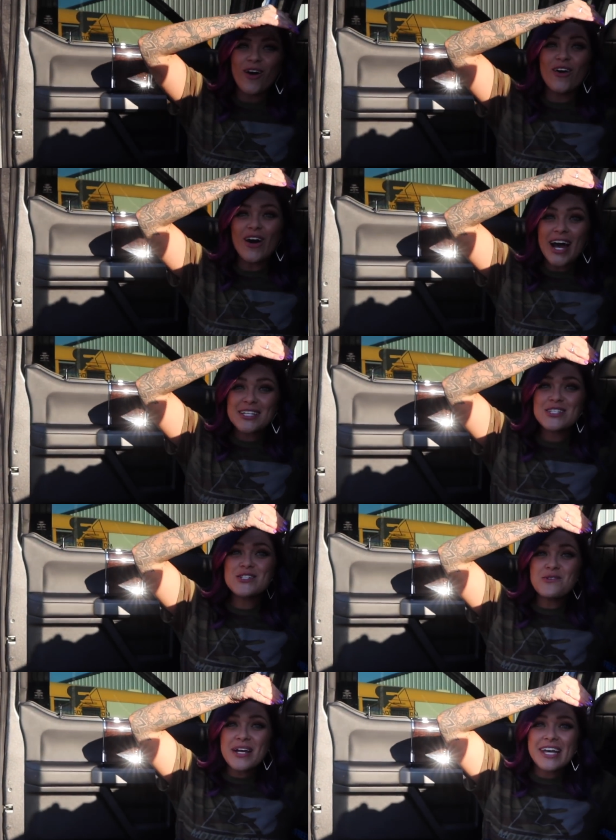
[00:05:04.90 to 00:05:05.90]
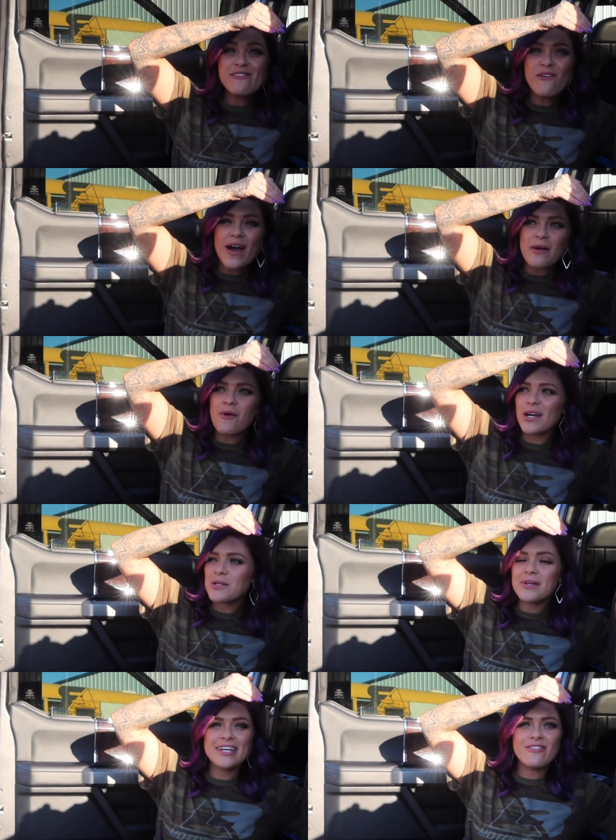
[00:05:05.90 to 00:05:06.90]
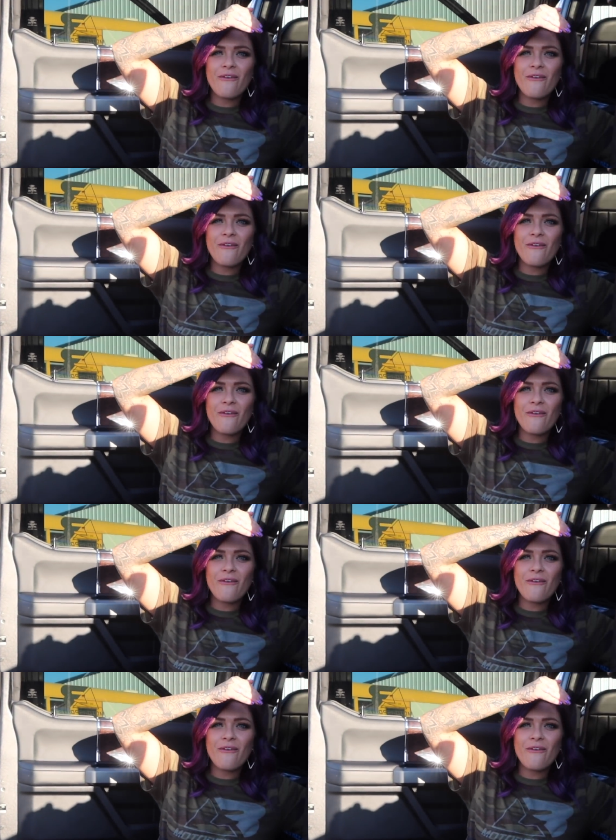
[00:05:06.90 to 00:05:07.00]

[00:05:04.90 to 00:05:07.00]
Let's do a giveaway. What could we give